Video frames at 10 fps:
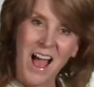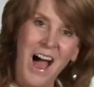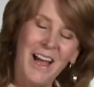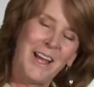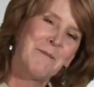
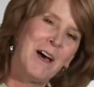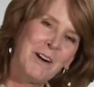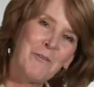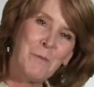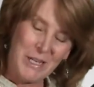Hi, I'm
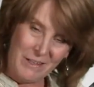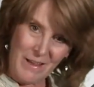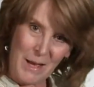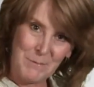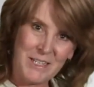Nina from
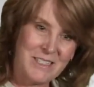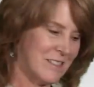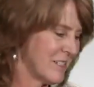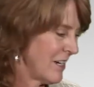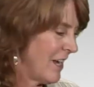Eagle
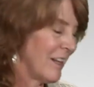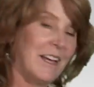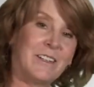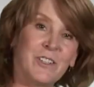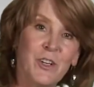Optics, and today I'd
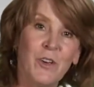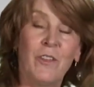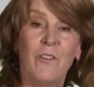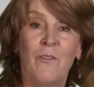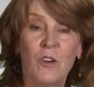like to show
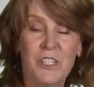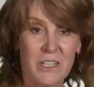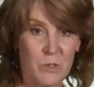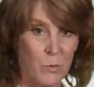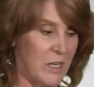you the
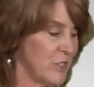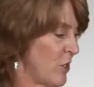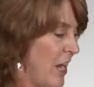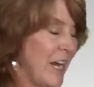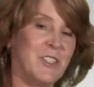Vortex
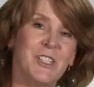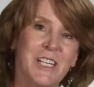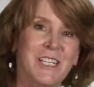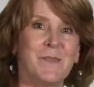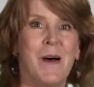Razor
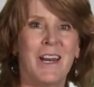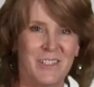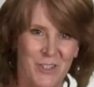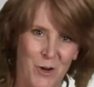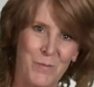HD
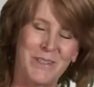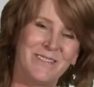Spotting Scope.